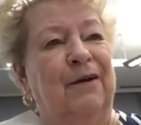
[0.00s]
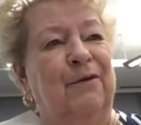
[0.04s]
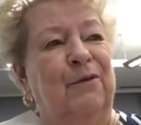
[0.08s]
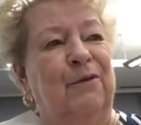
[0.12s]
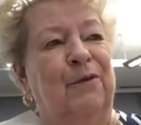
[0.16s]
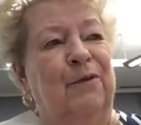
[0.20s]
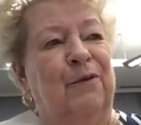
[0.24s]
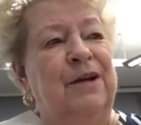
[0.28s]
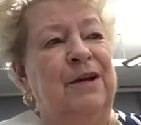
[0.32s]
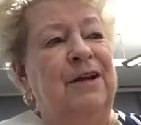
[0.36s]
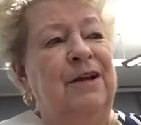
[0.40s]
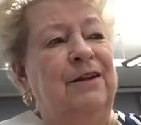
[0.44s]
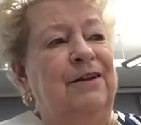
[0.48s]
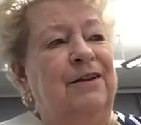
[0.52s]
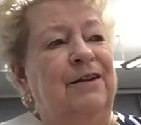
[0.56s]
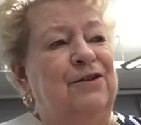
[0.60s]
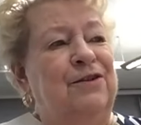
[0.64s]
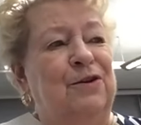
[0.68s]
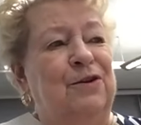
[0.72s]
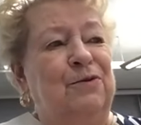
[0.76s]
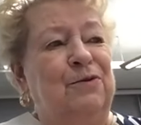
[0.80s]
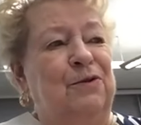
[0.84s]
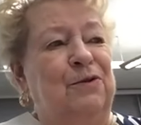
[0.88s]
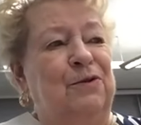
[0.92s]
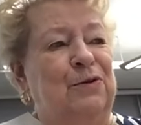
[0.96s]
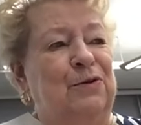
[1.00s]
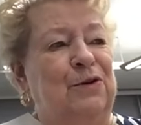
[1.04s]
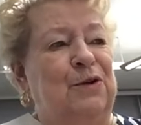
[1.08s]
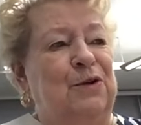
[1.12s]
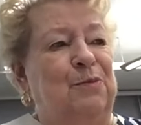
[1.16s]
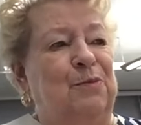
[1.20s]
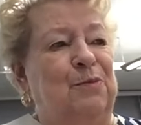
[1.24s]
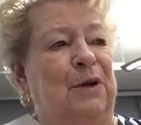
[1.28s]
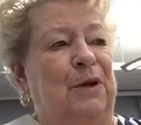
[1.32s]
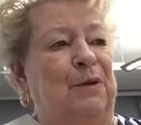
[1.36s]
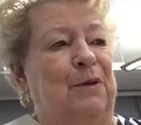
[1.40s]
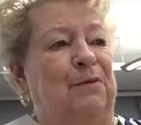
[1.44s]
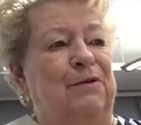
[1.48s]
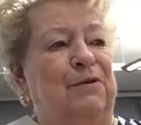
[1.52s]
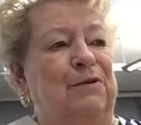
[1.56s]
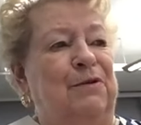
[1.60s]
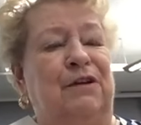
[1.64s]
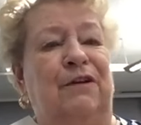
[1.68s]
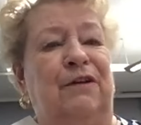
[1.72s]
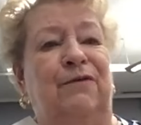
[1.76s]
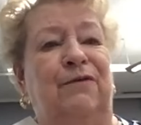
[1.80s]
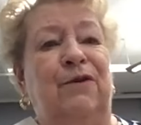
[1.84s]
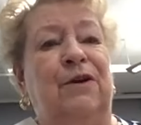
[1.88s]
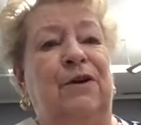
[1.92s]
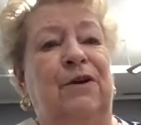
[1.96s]
reading these old newspapers,
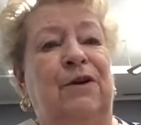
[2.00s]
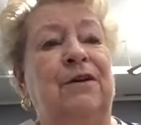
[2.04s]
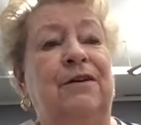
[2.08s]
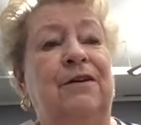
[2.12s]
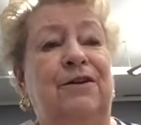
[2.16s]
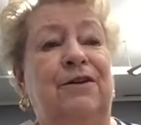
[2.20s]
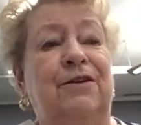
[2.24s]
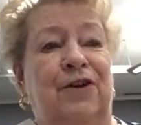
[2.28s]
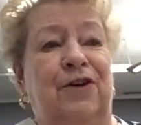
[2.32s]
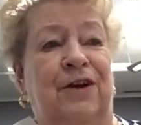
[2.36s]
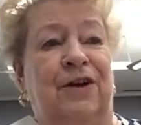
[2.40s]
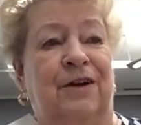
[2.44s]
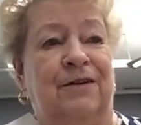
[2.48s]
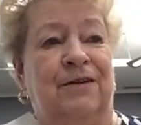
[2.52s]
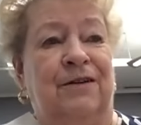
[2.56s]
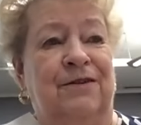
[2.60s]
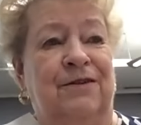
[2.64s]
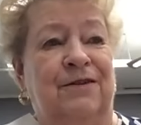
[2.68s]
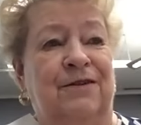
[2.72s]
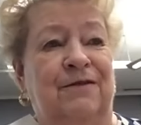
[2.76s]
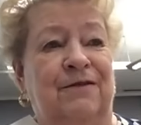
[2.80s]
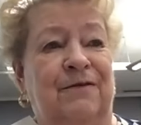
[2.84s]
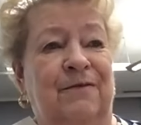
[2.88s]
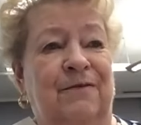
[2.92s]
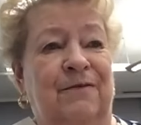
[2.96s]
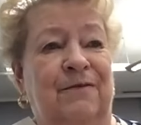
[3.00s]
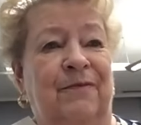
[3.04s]
if you get a chance,